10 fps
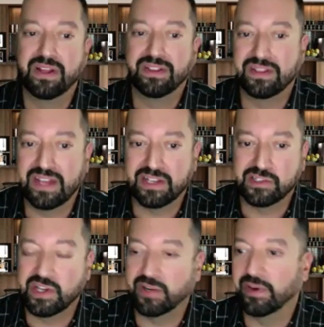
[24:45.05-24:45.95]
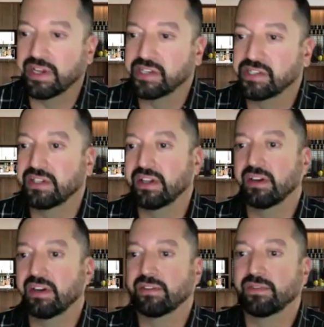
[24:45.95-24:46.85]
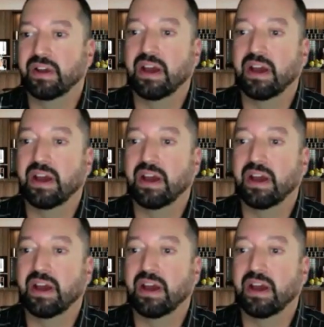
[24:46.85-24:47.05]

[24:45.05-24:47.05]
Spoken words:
the next generation of